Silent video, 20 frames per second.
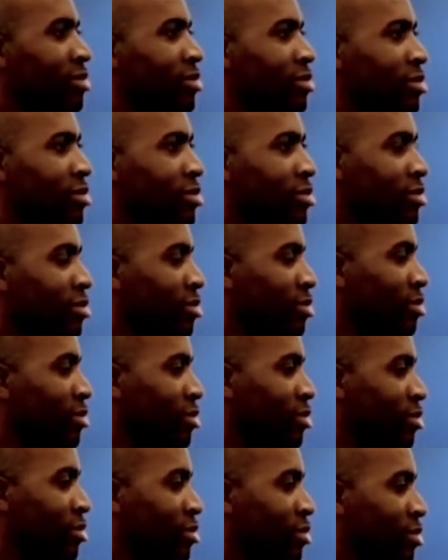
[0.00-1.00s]

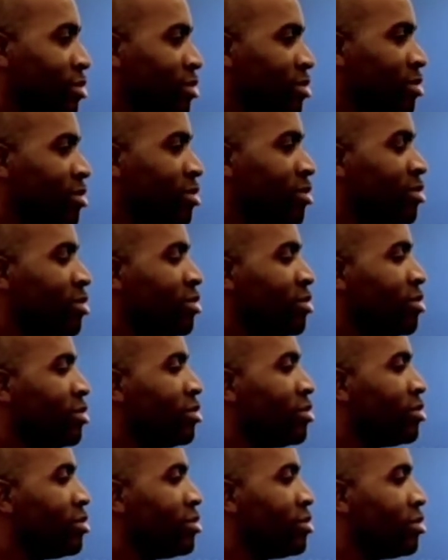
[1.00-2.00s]

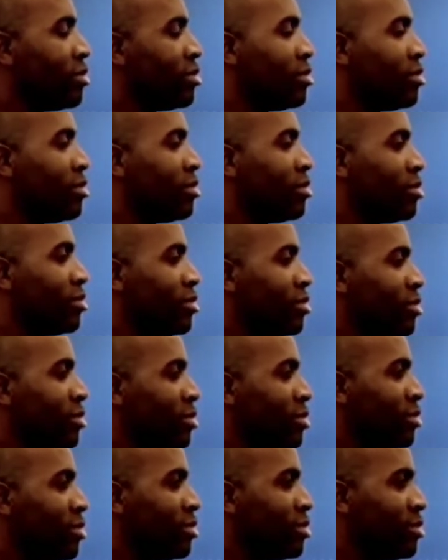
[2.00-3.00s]

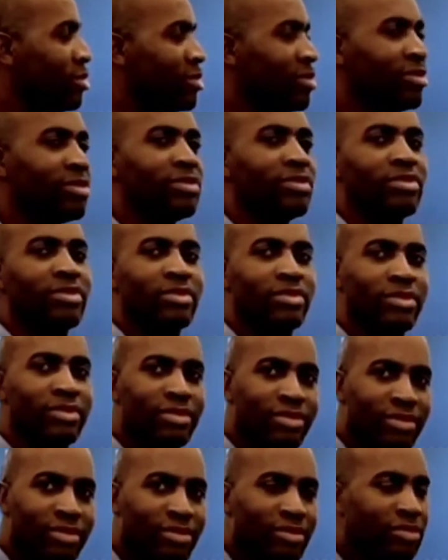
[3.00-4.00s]

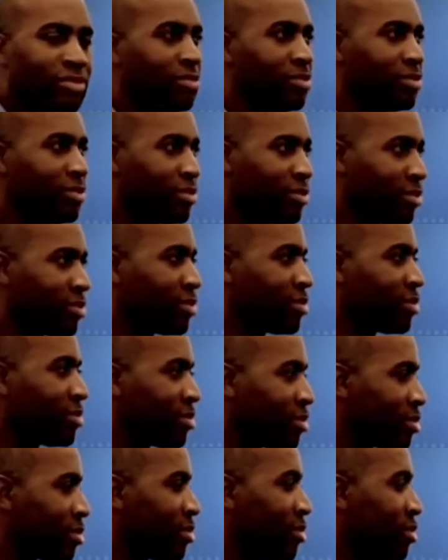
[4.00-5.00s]

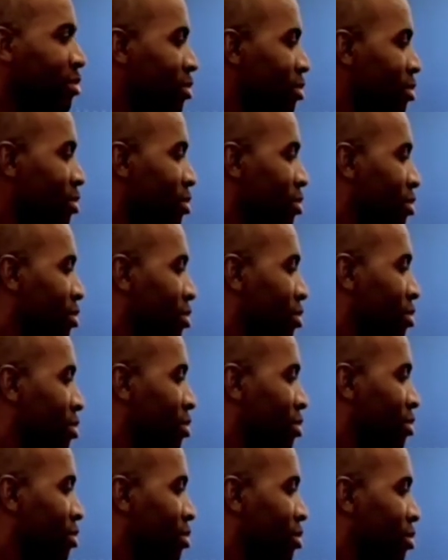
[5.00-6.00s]

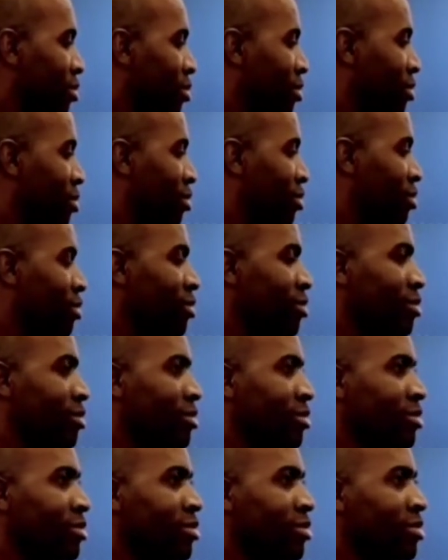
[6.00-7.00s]

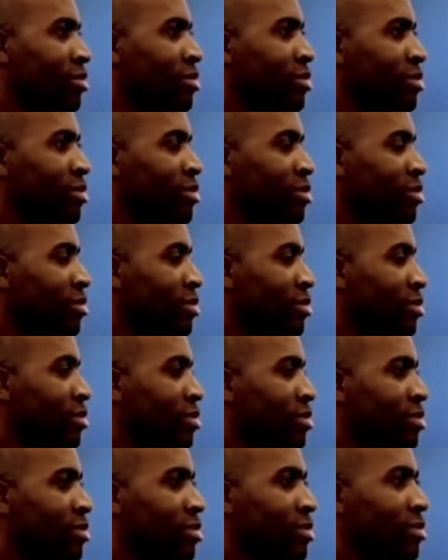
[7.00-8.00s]
(not speaking)